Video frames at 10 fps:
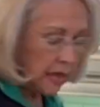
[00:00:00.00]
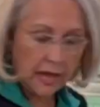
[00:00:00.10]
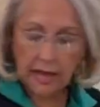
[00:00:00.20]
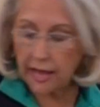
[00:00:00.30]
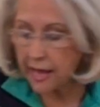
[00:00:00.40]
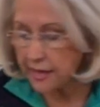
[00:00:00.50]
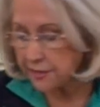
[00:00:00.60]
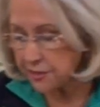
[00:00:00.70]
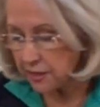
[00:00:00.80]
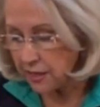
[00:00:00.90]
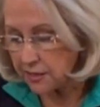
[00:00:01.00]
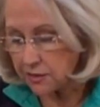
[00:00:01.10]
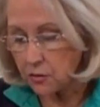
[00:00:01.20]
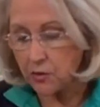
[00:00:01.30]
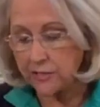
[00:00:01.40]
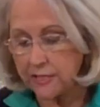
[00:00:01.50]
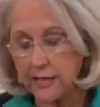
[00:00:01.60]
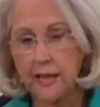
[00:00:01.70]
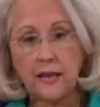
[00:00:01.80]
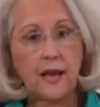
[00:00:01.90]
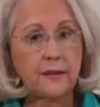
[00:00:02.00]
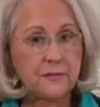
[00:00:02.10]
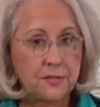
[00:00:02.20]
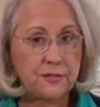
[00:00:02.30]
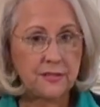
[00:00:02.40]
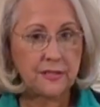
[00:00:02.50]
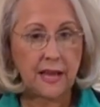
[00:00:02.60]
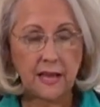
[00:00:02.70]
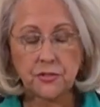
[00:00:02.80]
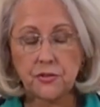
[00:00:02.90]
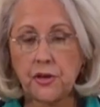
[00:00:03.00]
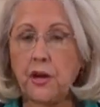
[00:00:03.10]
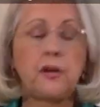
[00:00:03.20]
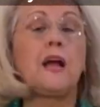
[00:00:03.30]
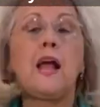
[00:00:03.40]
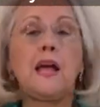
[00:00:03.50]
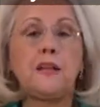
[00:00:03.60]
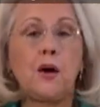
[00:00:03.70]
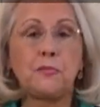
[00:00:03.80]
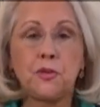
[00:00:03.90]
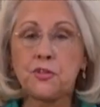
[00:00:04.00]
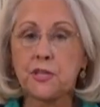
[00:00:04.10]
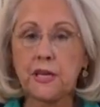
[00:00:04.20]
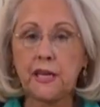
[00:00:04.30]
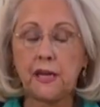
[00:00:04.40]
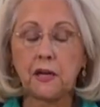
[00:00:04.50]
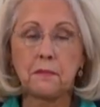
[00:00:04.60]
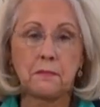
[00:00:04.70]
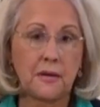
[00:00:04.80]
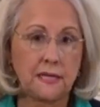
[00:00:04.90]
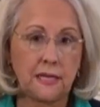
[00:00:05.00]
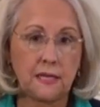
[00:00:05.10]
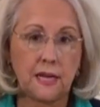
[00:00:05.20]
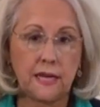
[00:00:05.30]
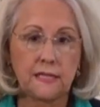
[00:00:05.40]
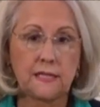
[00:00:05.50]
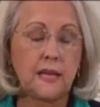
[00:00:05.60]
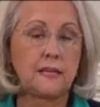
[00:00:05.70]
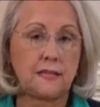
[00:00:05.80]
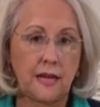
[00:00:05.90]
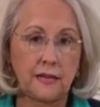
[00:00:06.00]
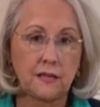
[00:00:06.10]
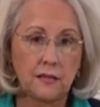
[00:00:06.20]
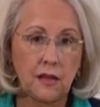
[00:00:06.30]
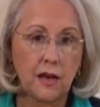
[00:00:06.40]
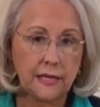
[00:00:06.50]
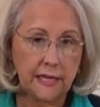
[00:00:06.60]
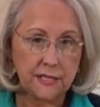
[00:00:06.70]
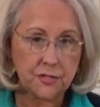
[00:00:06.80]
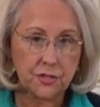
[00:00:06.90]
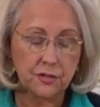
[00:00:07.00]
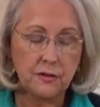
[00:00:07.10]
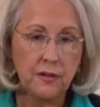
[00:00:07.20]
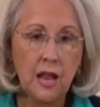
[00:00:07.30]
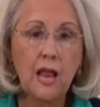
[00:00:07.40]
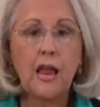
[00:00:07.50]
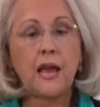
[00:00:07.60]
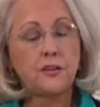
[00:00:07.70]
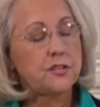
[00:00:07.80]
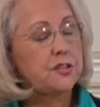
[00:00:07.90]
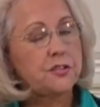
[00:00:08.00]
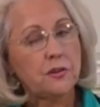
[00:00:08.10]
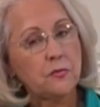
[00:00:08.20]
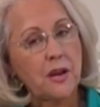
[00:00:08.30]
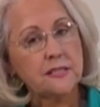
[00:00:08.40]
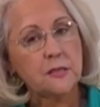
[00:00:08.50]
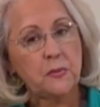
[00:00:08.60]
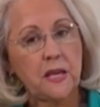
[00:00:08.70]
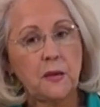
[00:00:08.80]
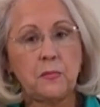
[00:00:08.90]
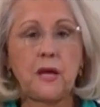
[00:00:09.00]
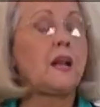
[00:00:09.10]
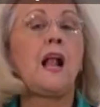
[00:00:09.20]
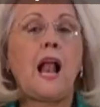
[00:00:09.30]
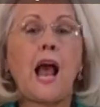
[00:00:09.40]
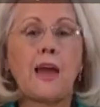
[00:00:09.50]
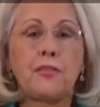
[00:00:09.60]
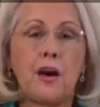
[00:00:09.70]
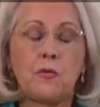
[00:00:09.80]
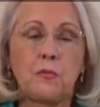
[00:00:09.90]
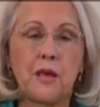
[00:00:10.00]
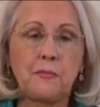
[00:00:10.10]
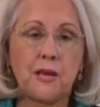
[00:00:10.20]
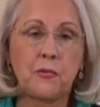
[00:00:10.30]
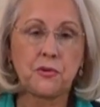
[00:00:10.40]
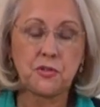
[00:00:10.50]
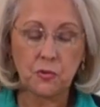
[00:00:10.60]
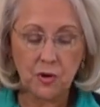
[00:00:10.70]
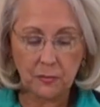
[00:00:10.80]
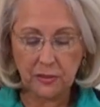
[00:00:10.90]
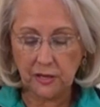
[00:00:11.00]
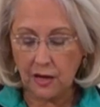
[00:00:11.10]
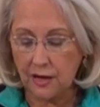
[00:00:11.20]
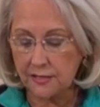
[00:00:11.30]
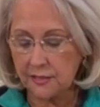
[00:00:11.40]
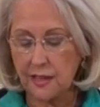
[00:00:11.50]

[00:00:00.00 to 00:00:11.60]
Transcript: And so once again, I'm Susan Castriota. Now I'm usually here Monday nights at 9 o'clock Eastern. I usually do a recipe, but I thought, well, maybe I would do one because